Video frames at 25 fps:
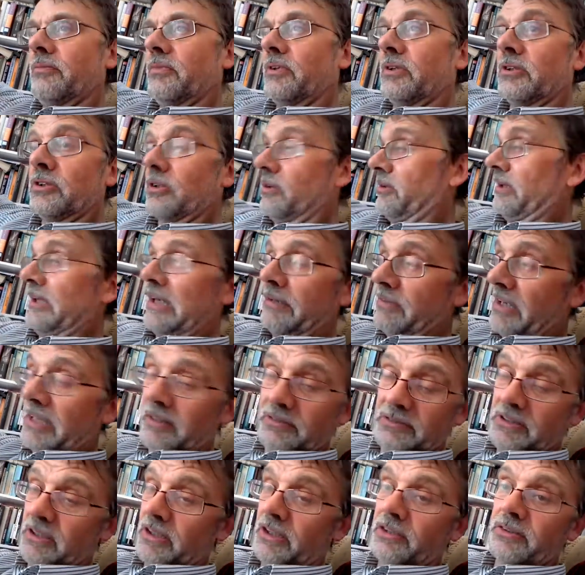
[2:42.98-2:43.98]
You know, I,
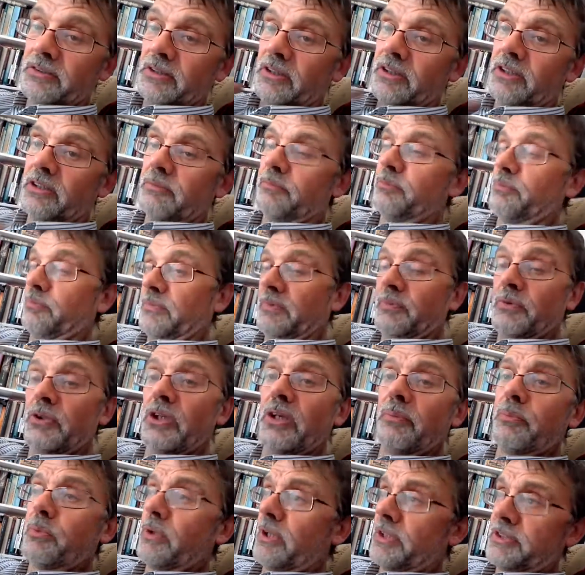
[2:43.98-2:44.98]
I, on, on a
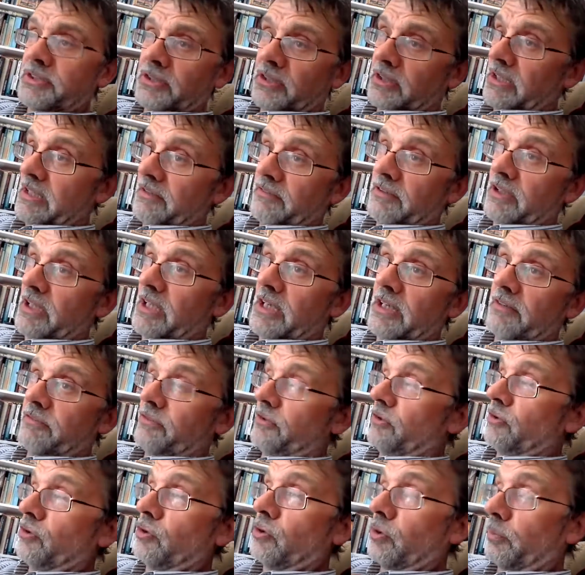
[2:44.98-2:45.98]
purely personal level, I have
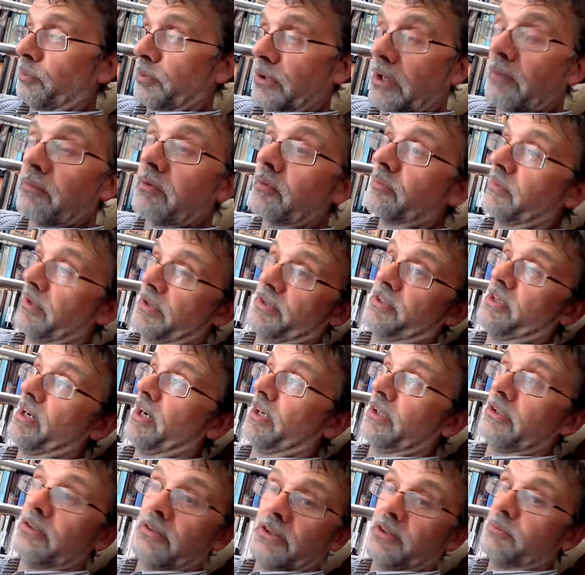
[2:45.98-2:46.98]
no problem with
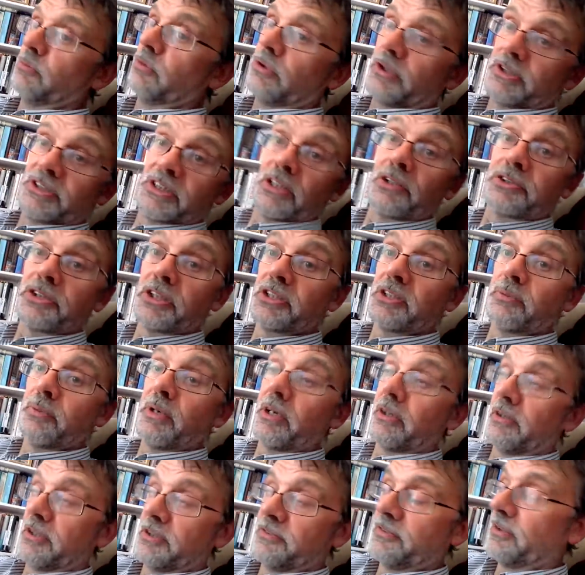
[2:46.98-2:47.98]
that. You know, the more sluttish, the
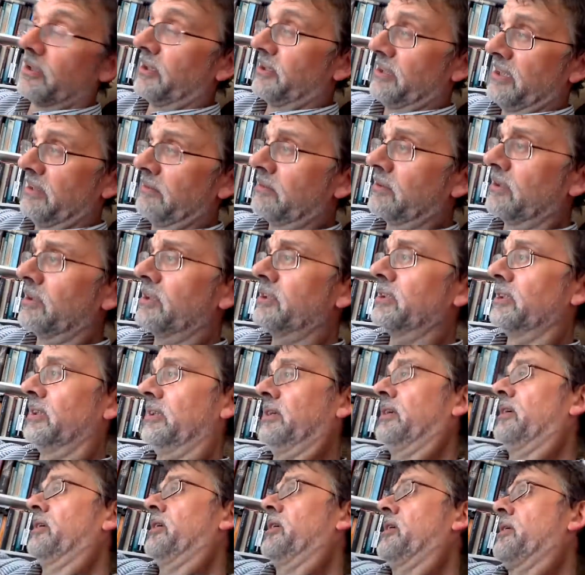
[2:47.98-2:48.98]
better, as far as I'm
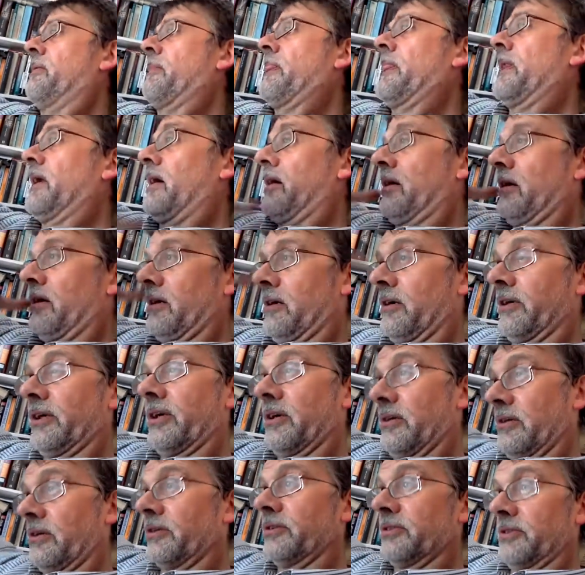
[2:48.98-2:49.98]
concerned. Uh, on,
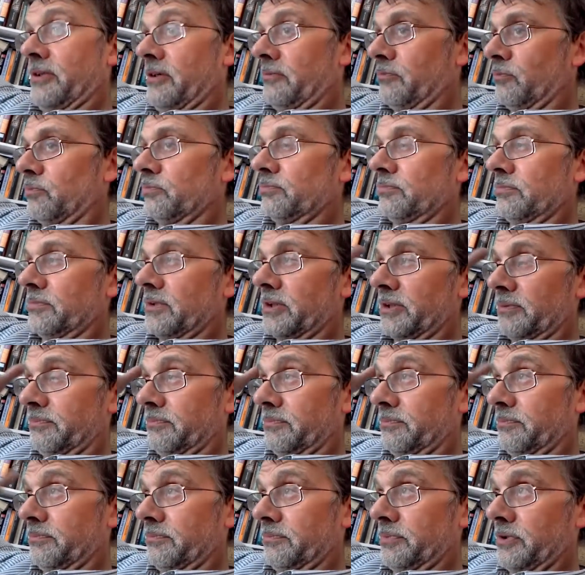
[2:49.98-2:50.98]
a, on, on a uh,
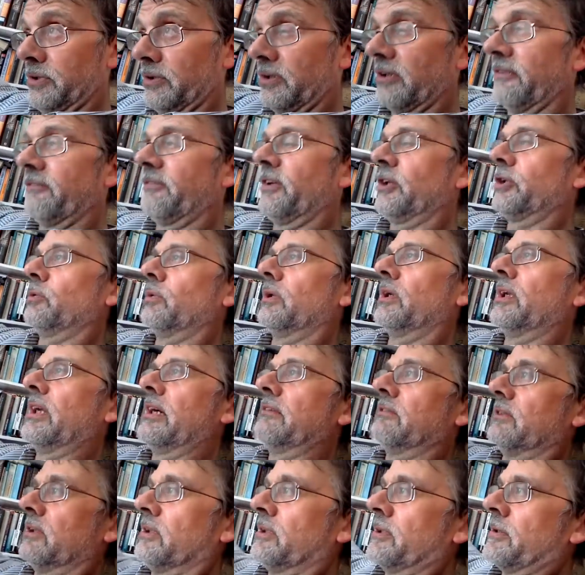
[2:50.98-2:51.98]
purely visual
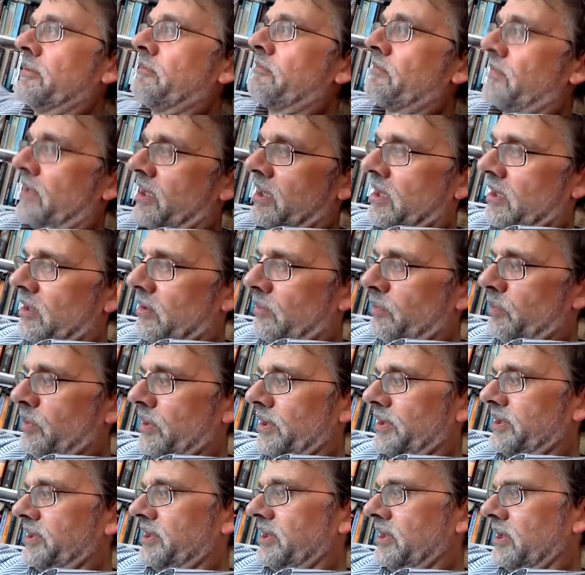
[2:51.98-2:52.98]
level.
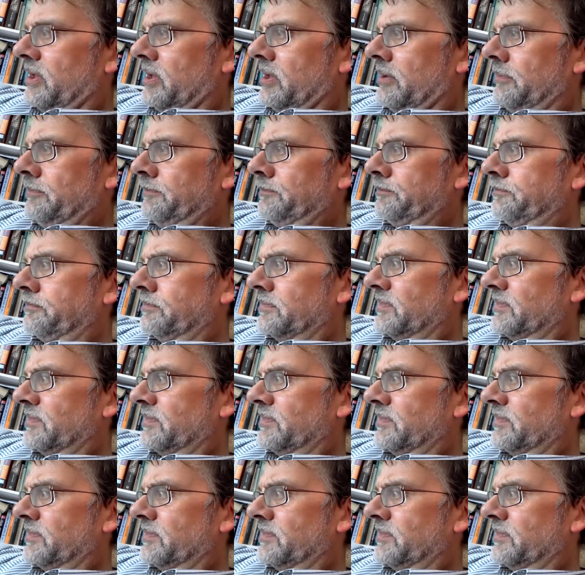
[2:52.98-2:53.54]
But um,